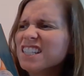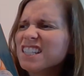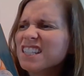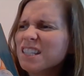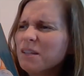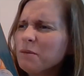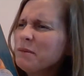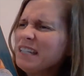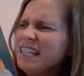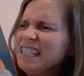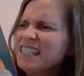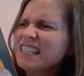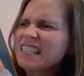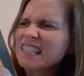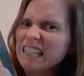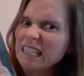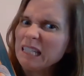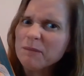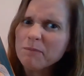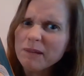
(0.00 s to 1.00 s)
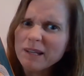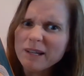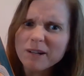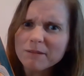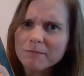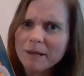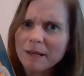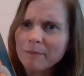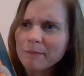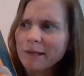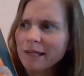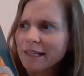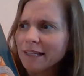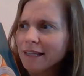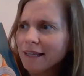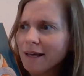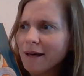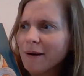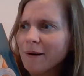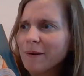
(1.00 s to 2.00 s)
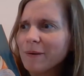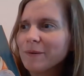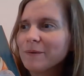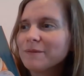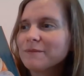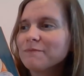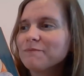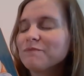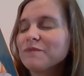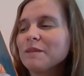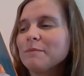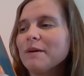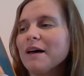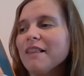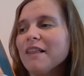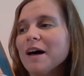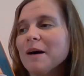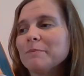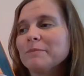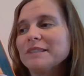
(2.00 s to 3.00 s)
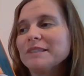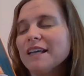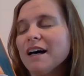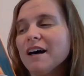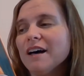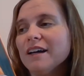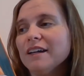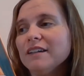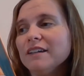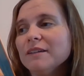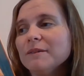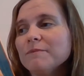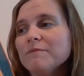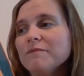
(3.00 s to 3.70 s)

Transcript: Somebody's sleeping on my pillow, the bellhop sighed.